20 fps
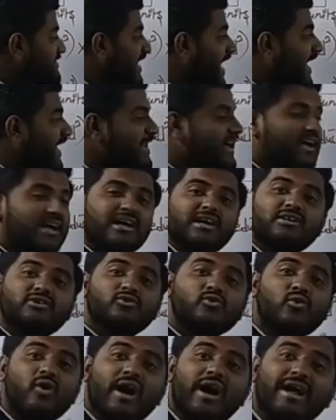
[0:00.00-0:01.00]
side
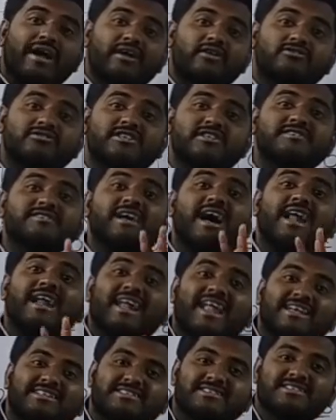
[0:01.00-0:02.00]
2 hydrogens are
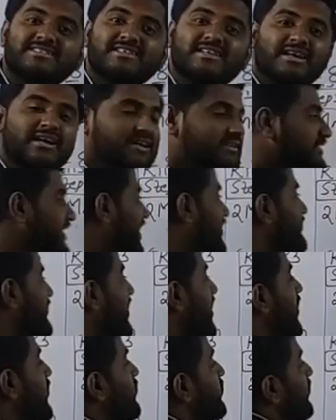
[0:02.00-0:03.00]
less. Then
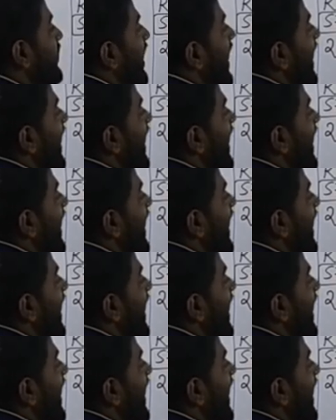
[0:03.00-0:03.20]
we have to